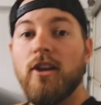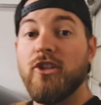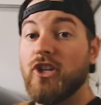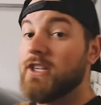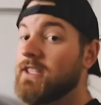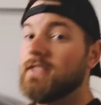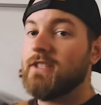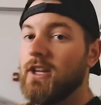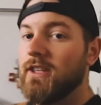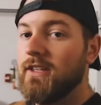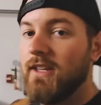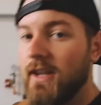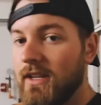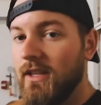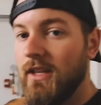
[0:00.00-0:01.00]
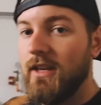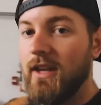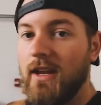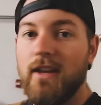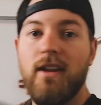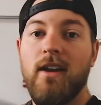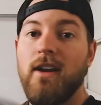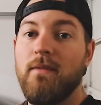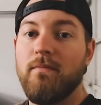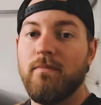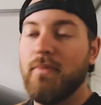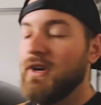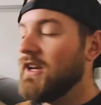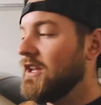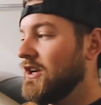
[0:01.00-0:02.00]
Just installed the deck lid, and I'm
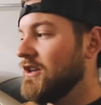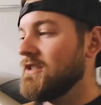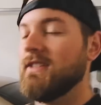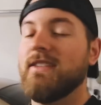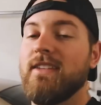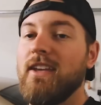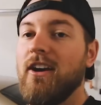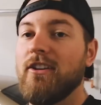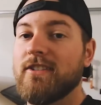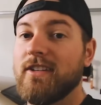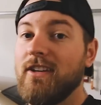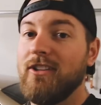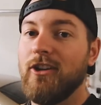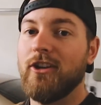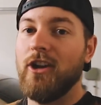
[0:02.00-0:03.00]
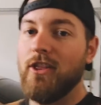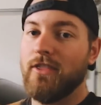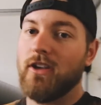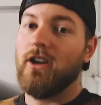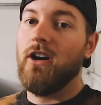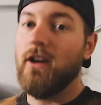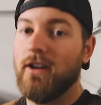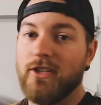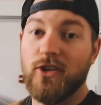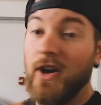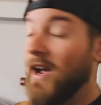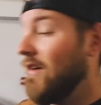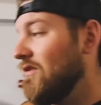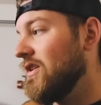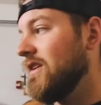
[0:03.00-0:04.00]
pretty curious to see how it's gonna look on the car. So I
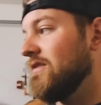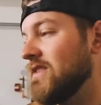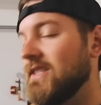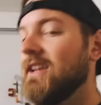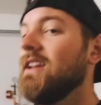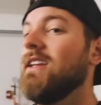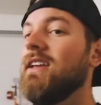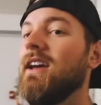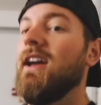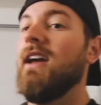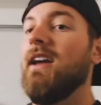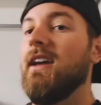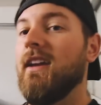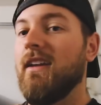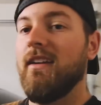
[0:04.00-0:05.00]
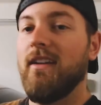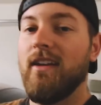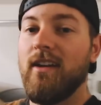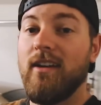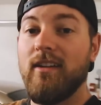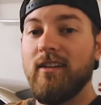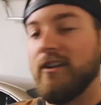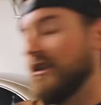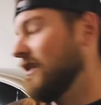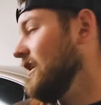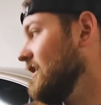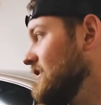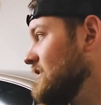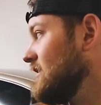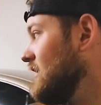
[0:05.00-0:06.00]
haven't even seen it yet, and here it
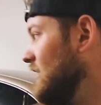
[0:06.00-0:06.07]
goes.